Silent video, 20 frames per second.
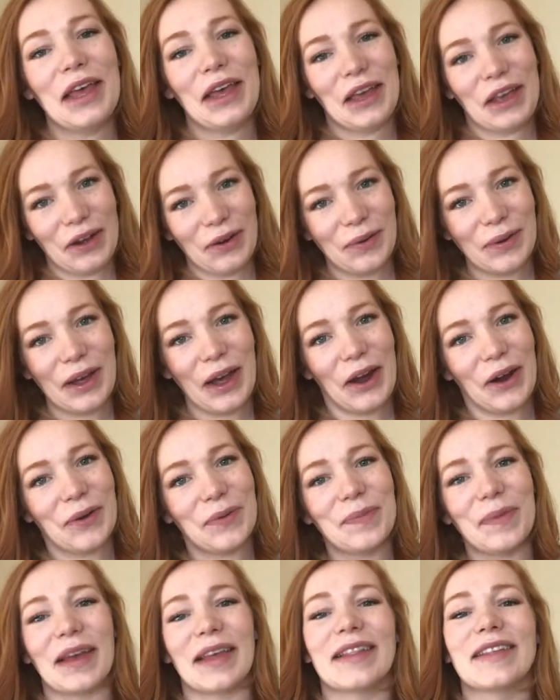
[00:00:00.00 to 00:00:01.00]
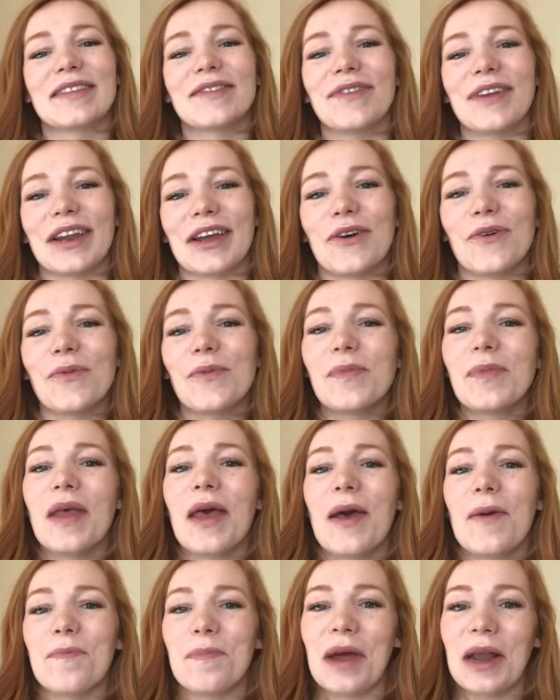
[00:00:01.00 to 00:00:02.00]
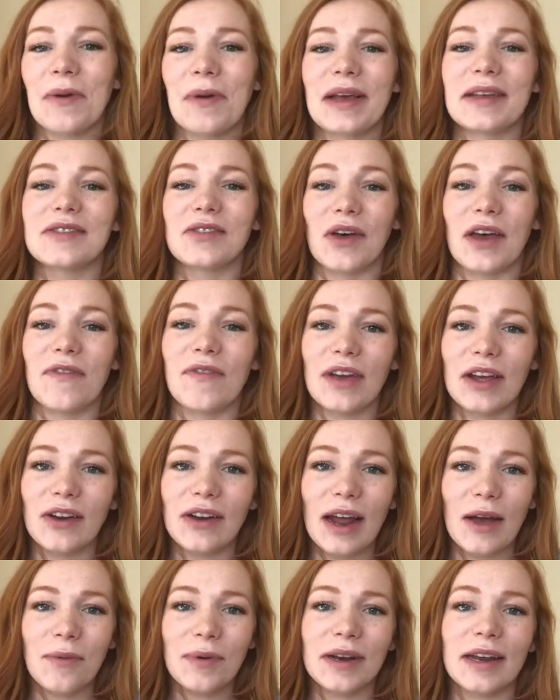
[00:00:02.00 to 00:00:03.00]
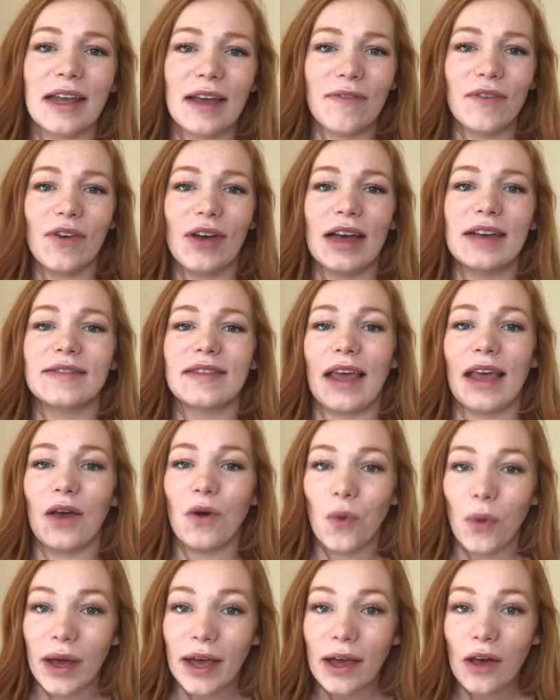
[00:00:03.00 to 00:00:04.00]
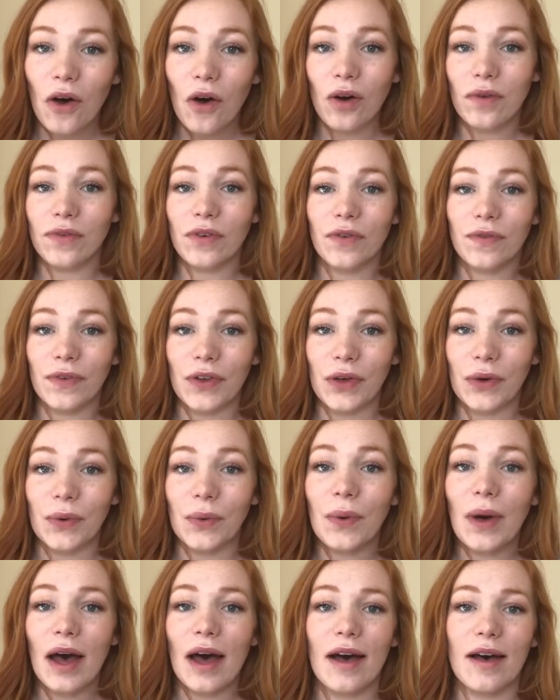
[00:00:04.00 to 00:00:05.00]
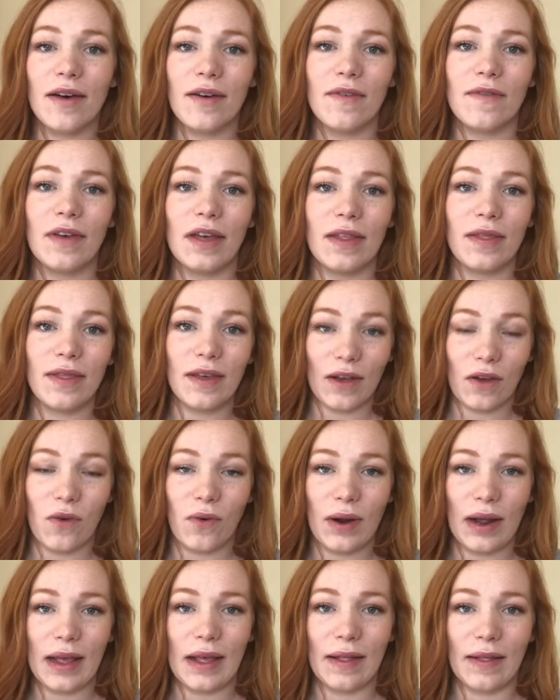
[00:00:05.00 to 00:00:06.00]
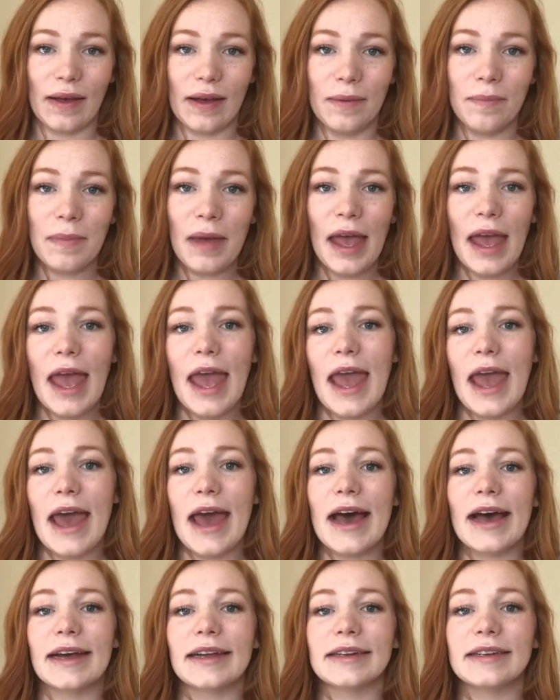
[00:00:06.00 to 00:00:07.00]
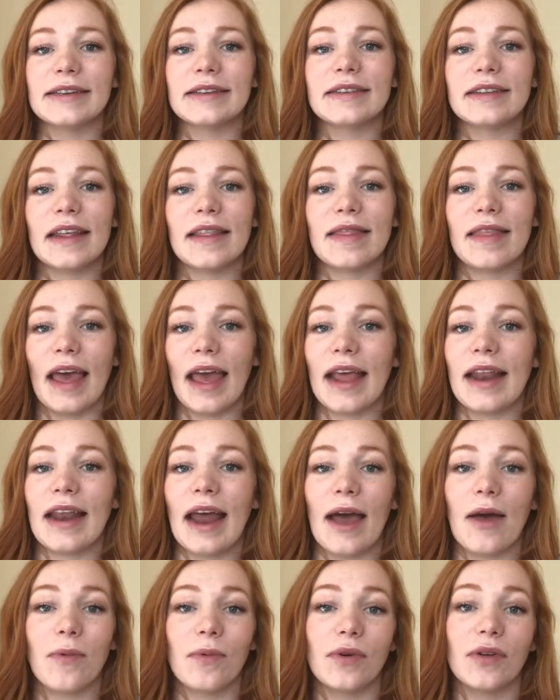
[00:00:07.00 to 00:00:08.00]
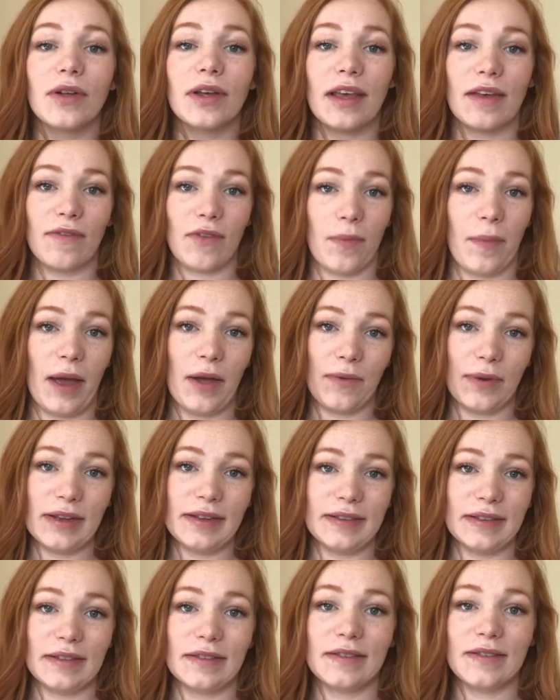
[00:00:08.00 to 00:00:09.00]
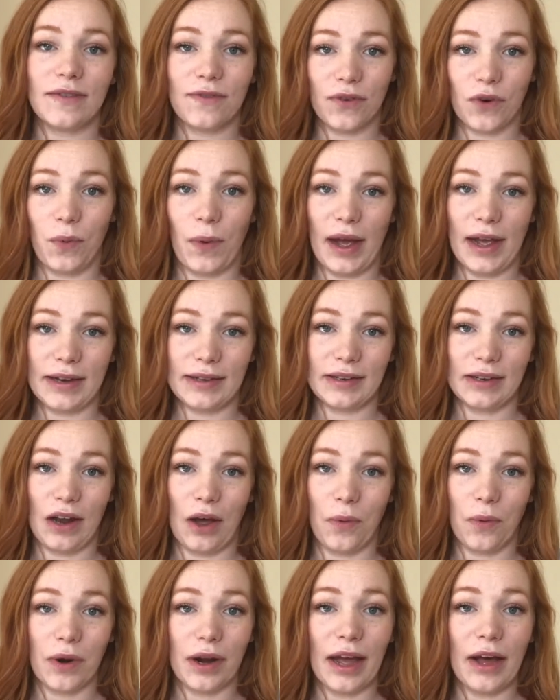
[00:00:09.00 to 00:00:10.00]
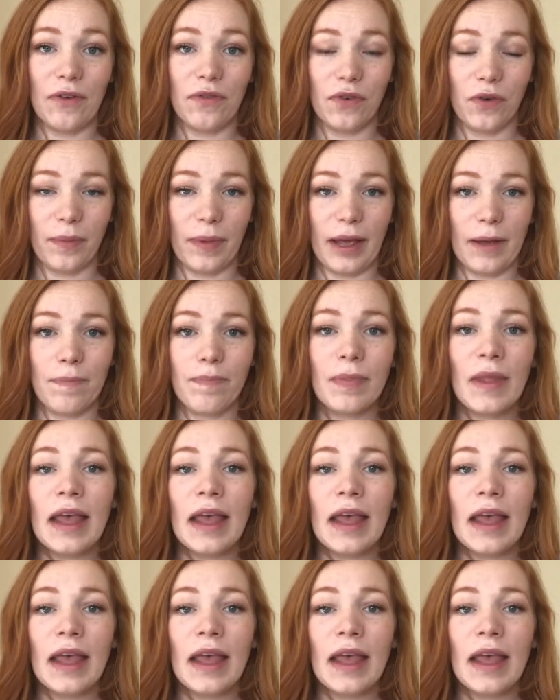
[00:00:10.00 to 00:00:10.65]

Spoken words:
Here we are making this video. But anyway, so I figured I would give you guys a quick overview of the curriculum, and then I will give you my reasons for why it did not work out for me.